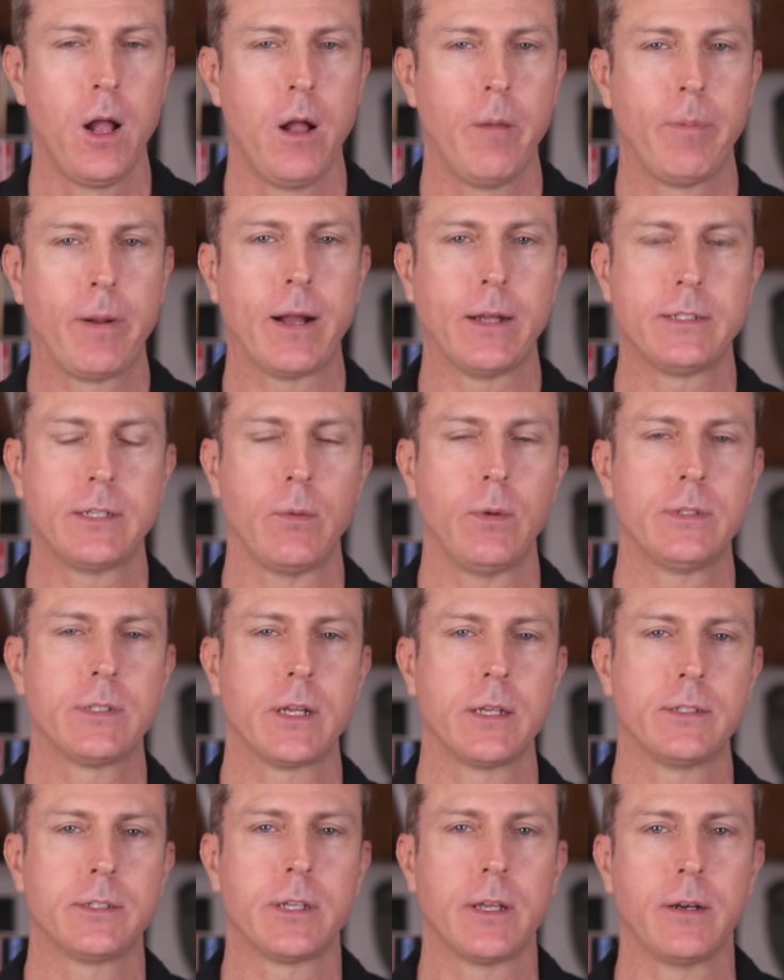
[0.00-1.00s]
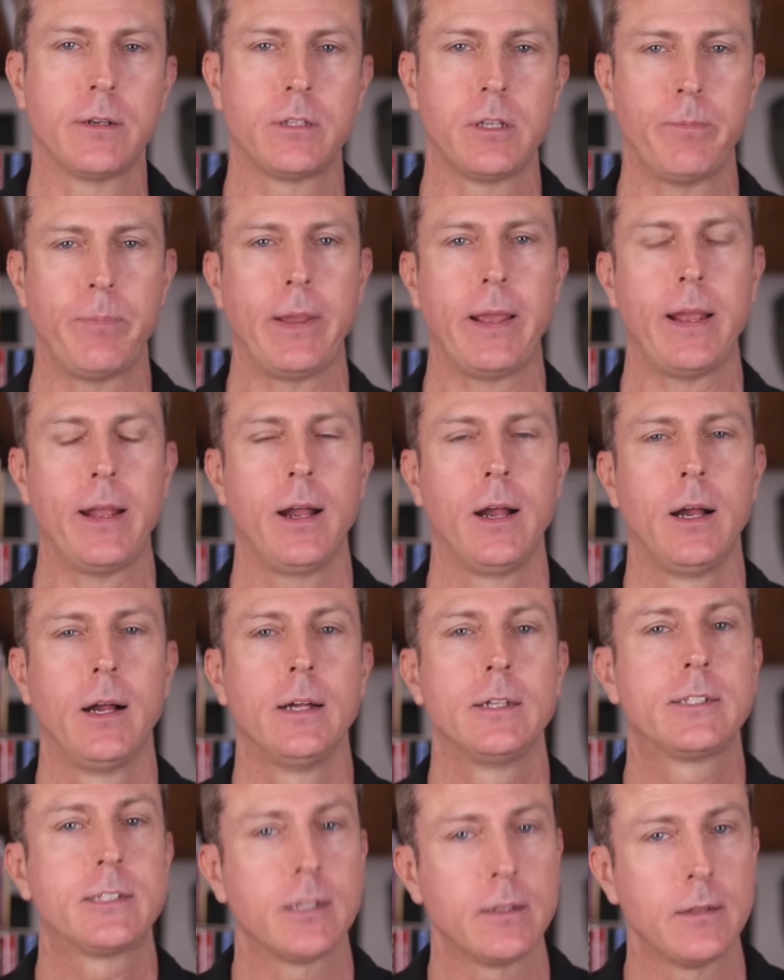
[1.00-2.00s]
because it was considered to be
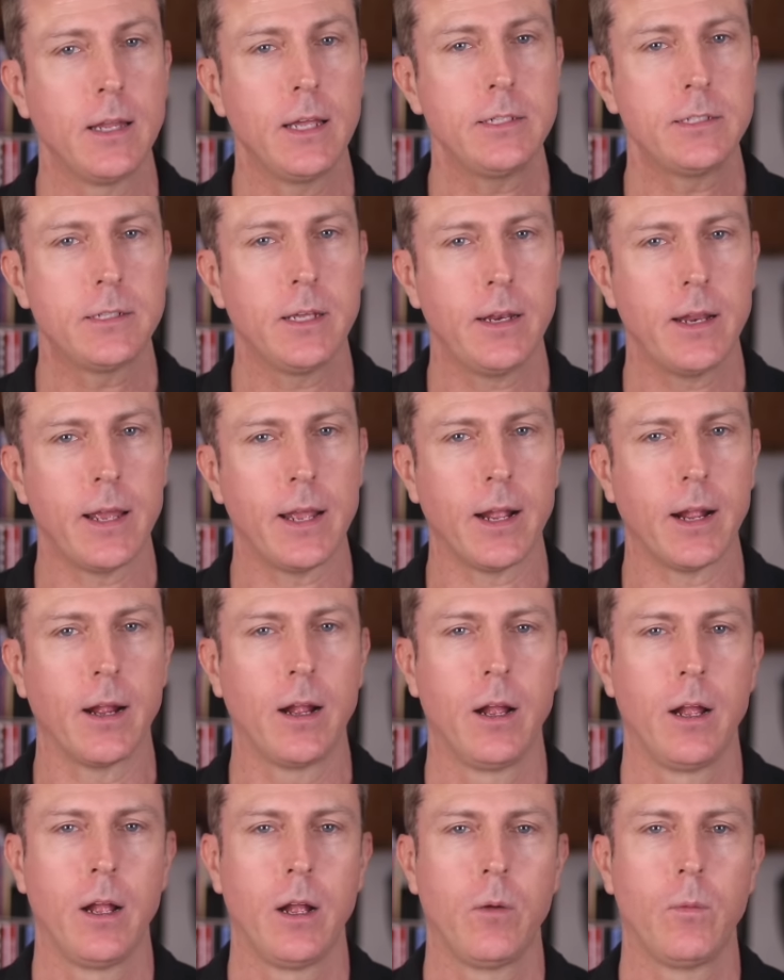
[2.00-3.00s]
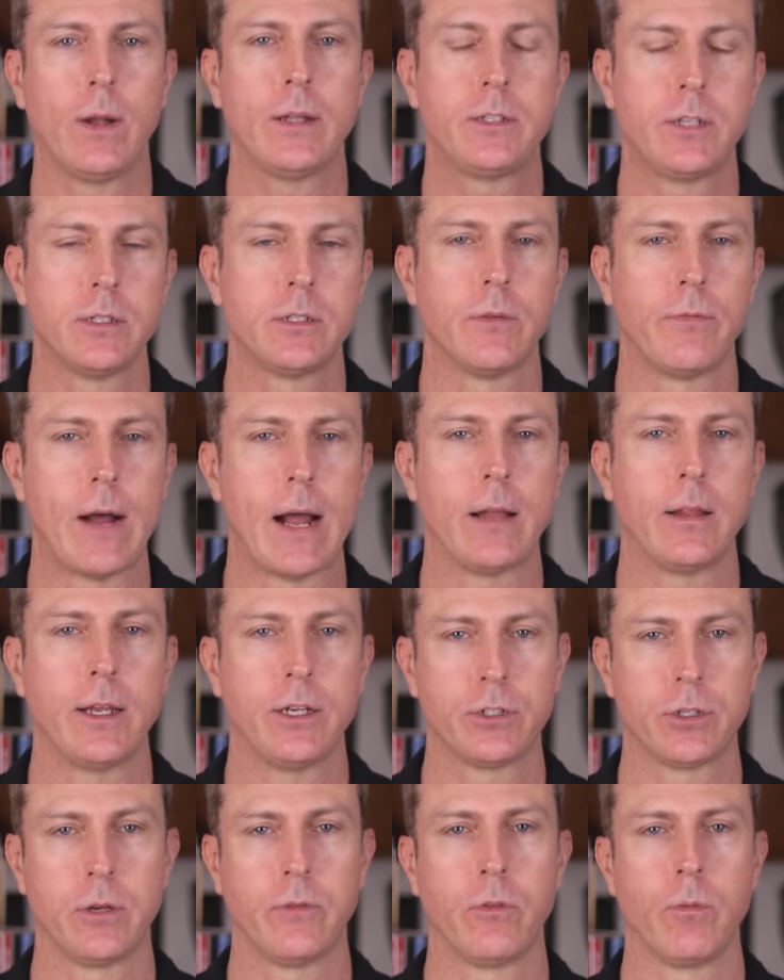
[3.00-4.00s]
soliciting, which is a
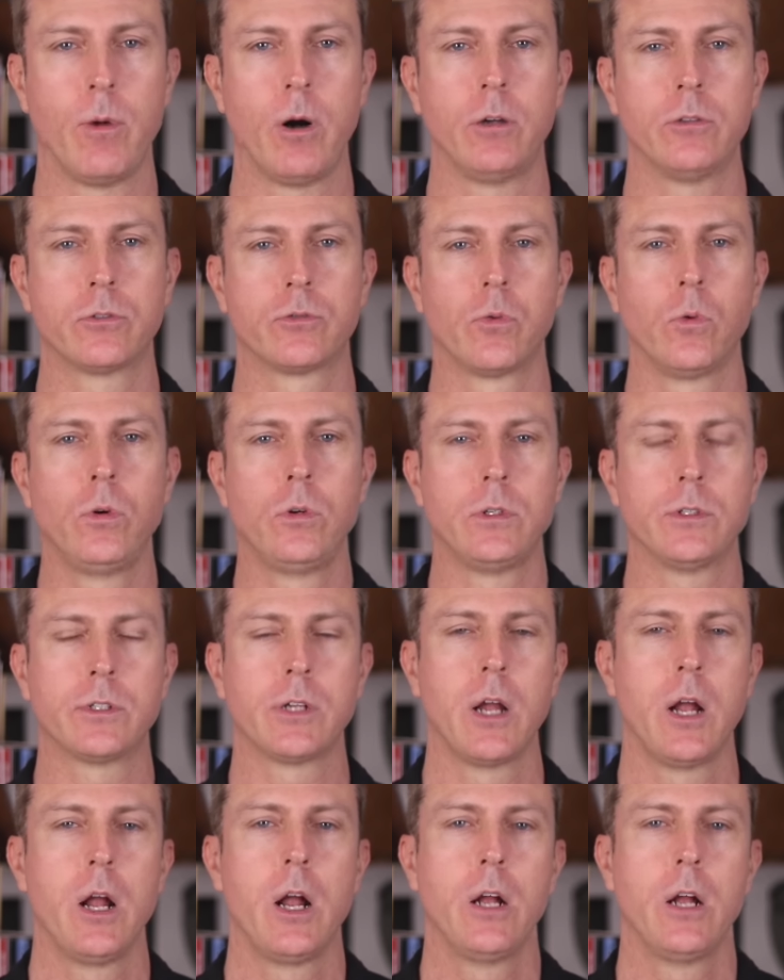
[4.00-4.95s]
violation of the mall's rules.